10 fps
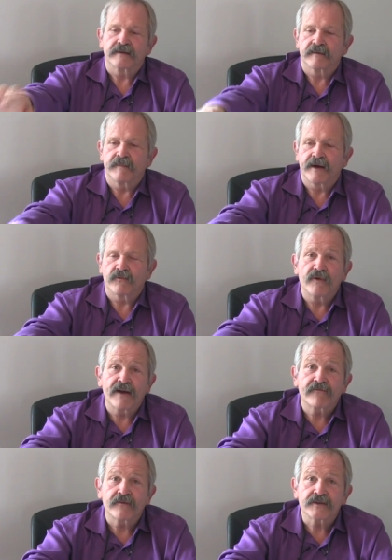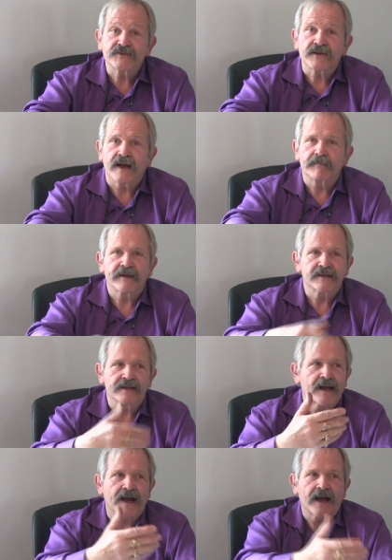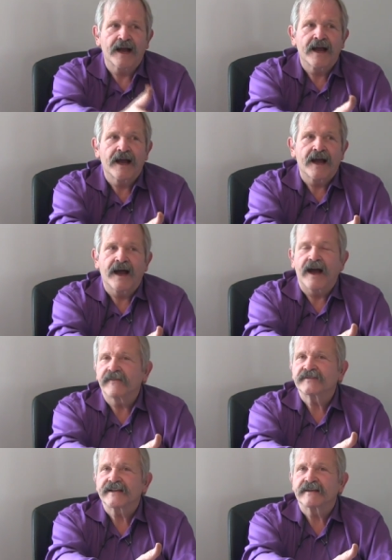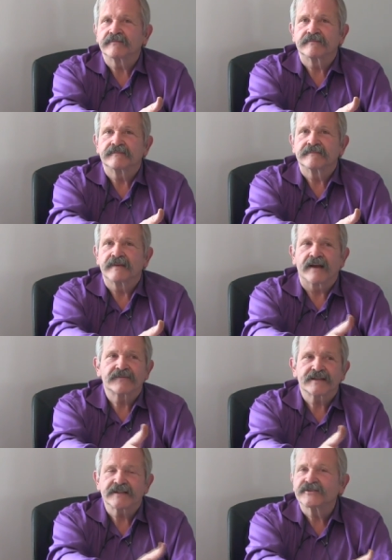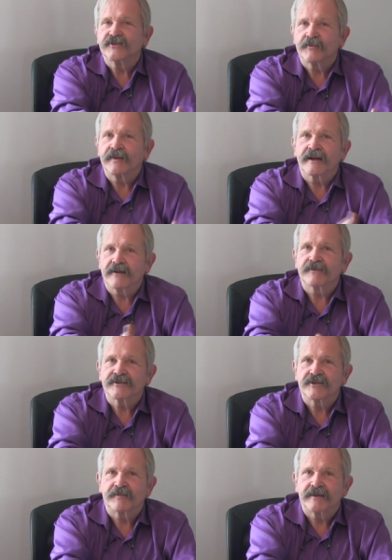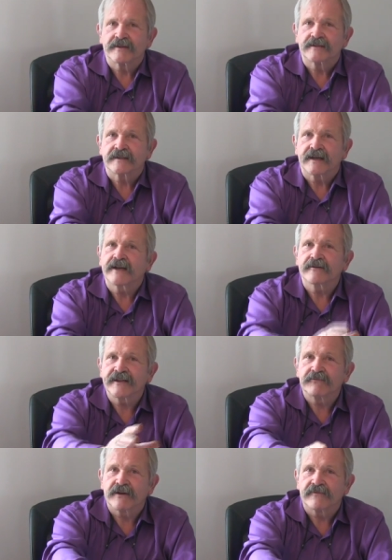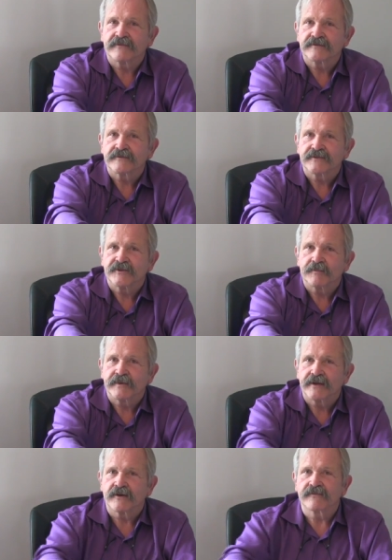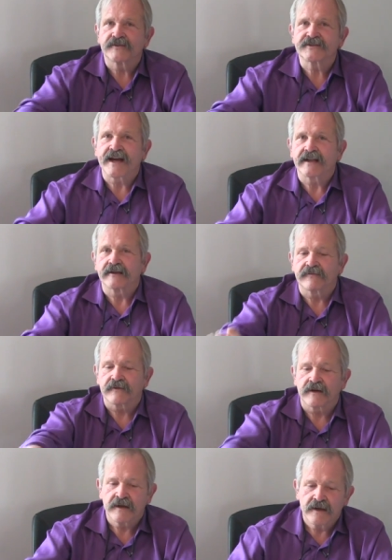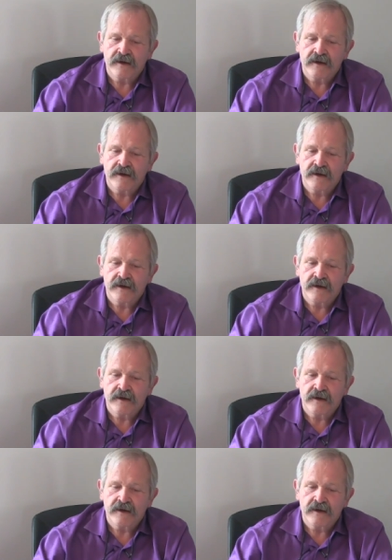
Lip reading: reference, because I've seen Snoopy. I know what Snoopy looks like. I don't need reference for Snoopy or for Sally or for